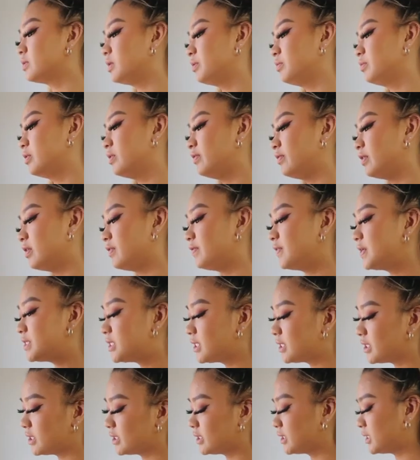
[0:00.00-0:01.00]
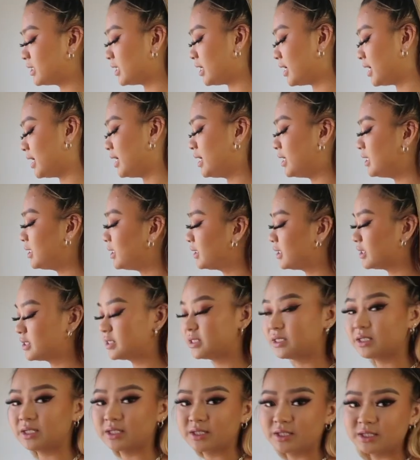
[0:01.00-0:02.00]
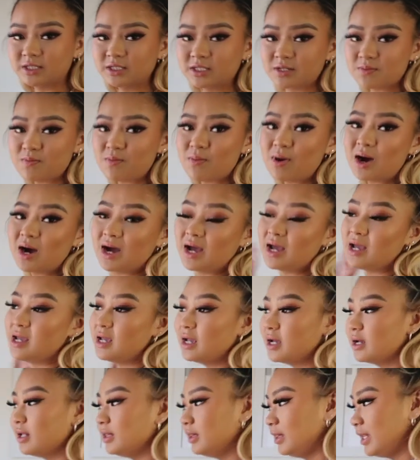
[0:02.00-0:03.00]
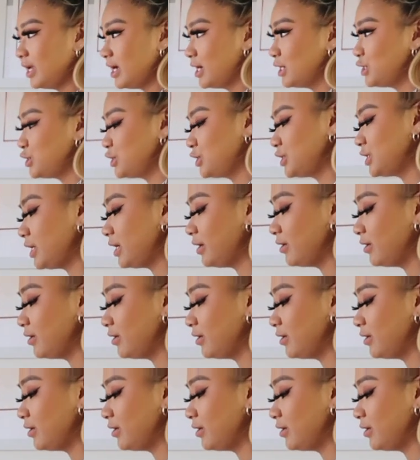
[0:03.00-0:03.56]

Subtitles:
when you move over to this side, this is my lash